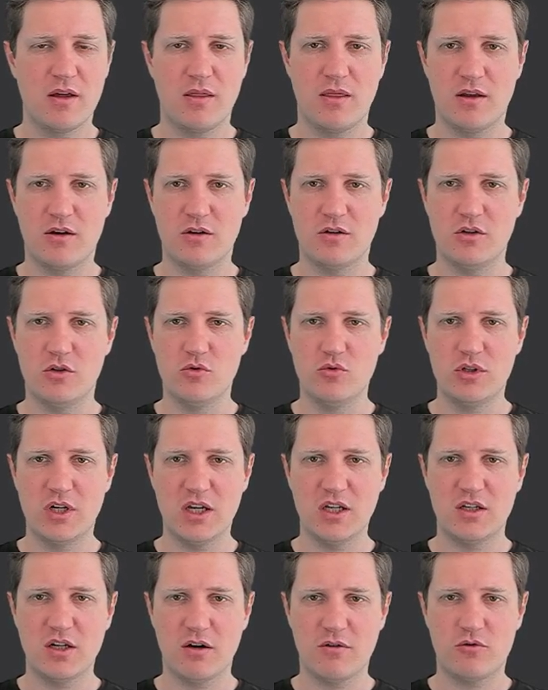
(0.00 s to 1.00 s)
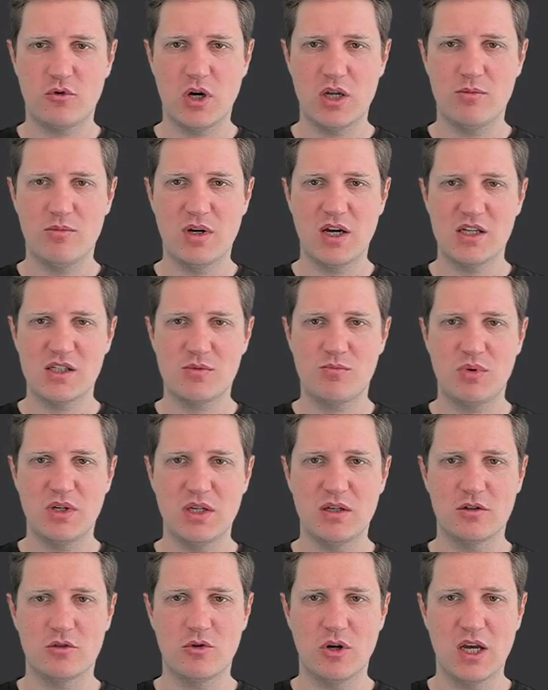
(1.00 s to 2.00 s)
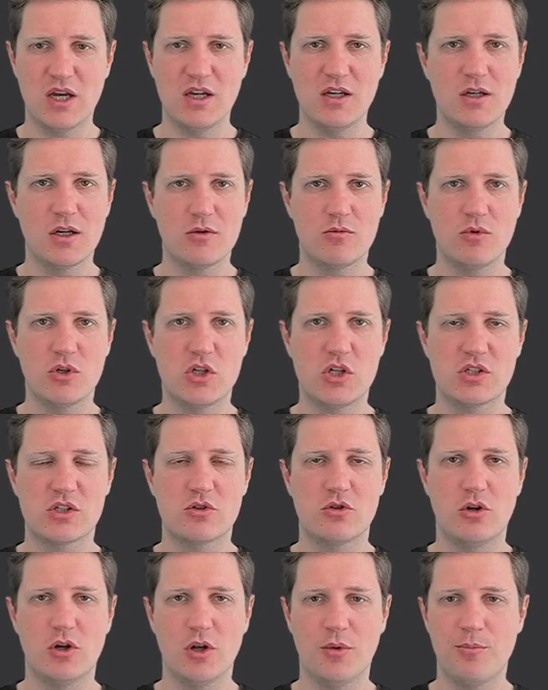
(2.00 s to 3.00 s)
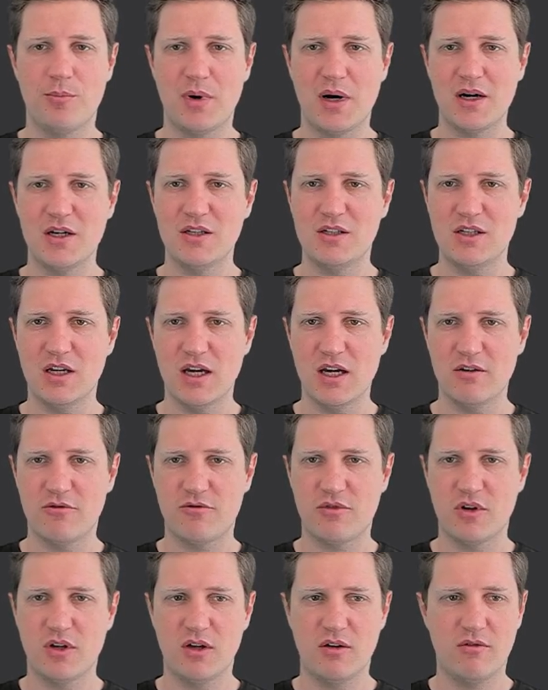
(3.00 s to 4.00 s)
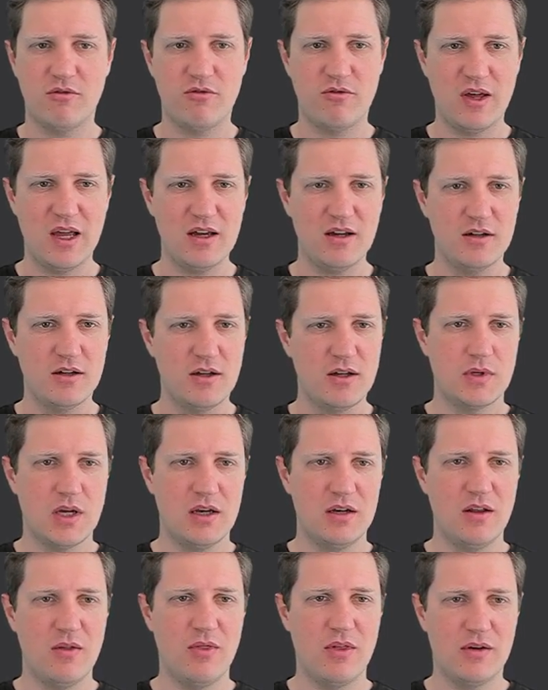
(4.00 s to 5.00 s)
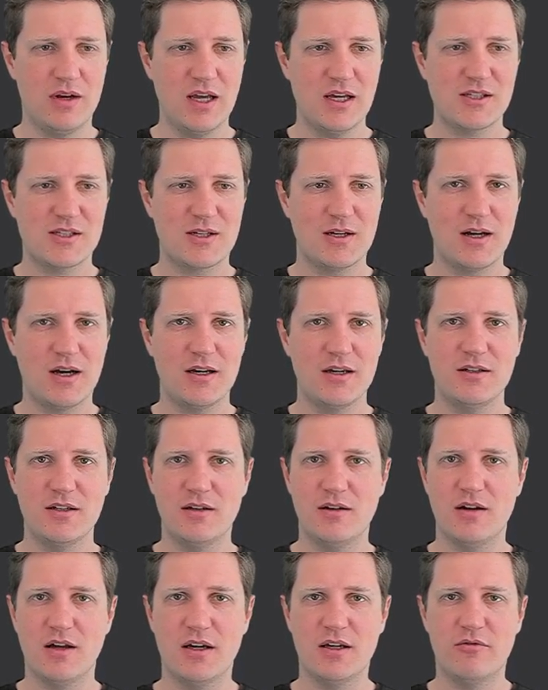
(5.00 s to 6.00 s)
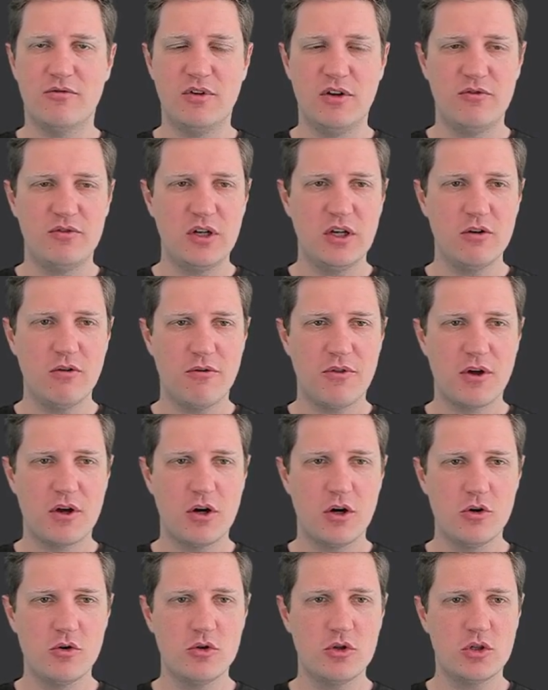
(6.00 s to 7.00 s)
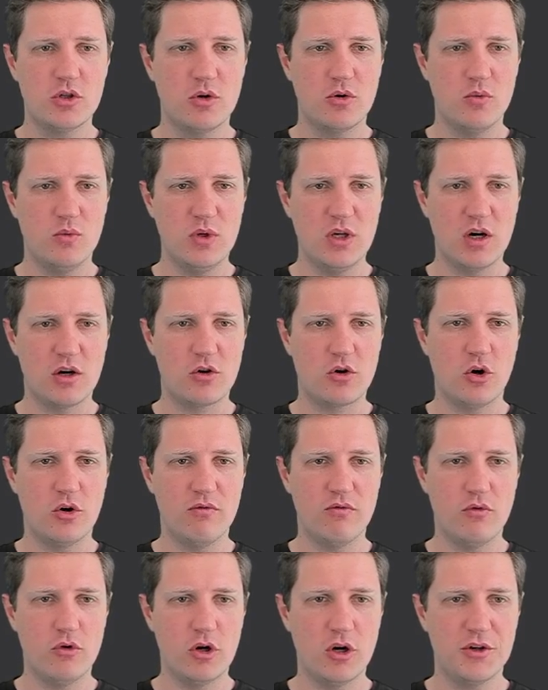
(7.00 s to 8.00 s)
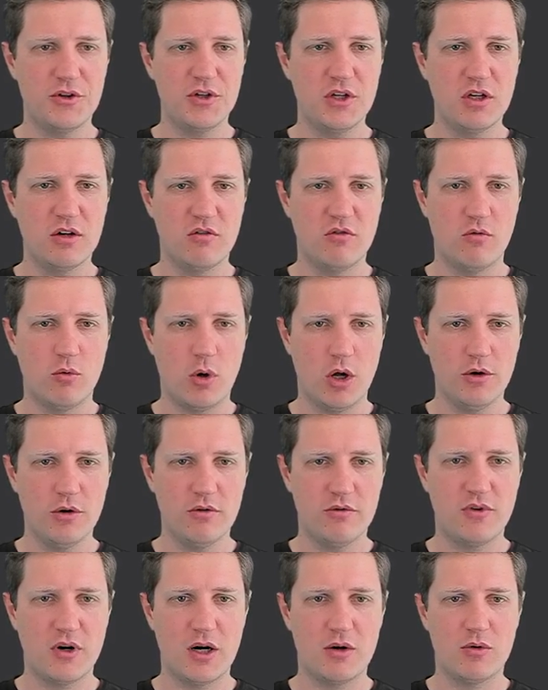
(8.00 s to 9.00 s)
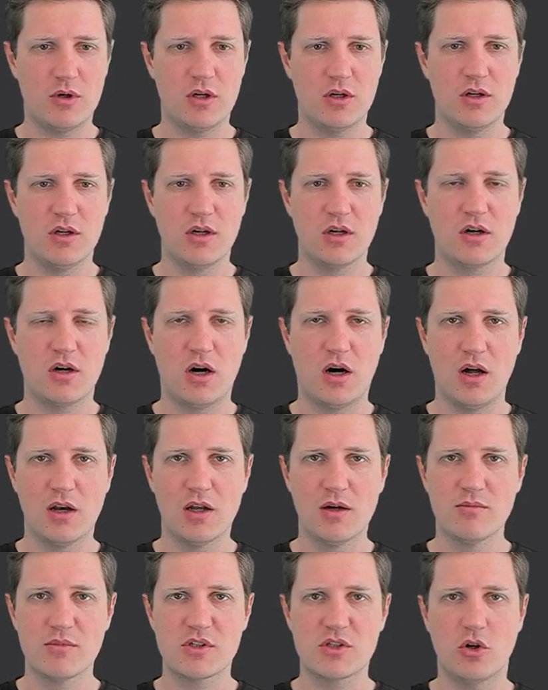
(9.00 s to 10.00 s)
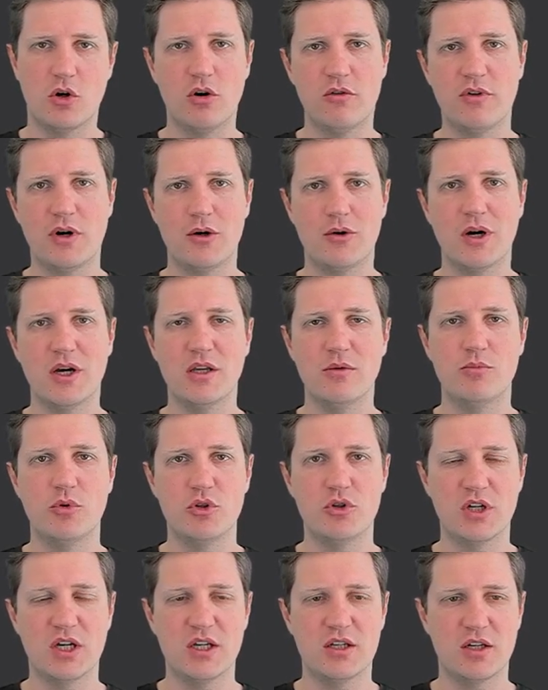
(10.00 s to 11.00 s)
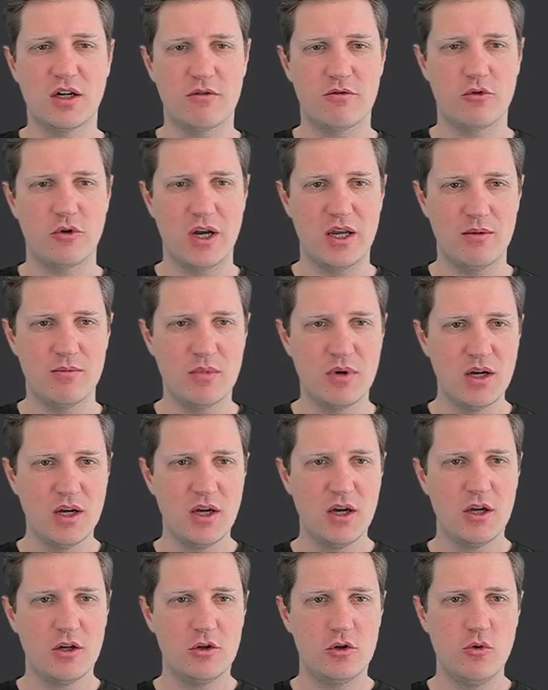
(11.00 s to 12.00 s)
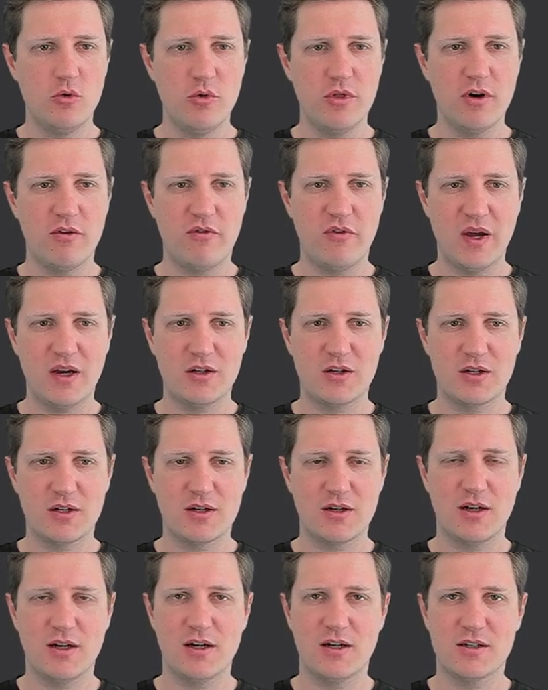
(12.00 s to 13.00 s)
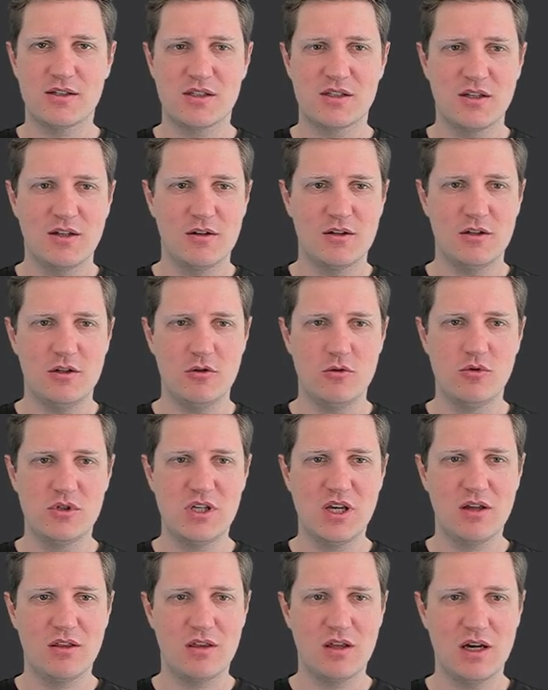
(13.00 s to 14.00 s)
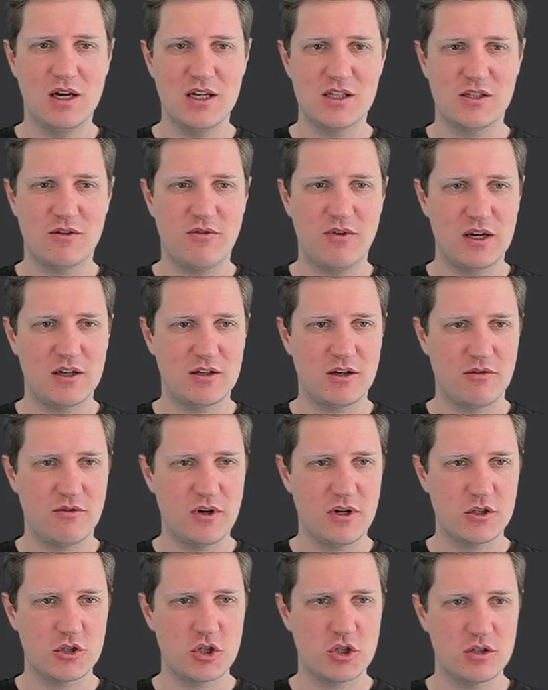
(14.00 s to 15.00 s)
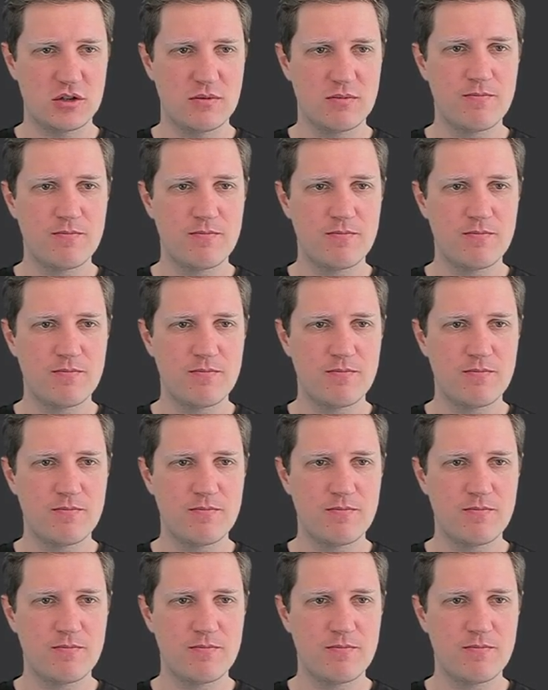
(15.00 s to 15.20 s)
that a new data frame has been created, which is called mydf_fac. And in the next line, in line 15 of the code, we are converting one of our columns of our input data frame to the factor class using the as.factor function.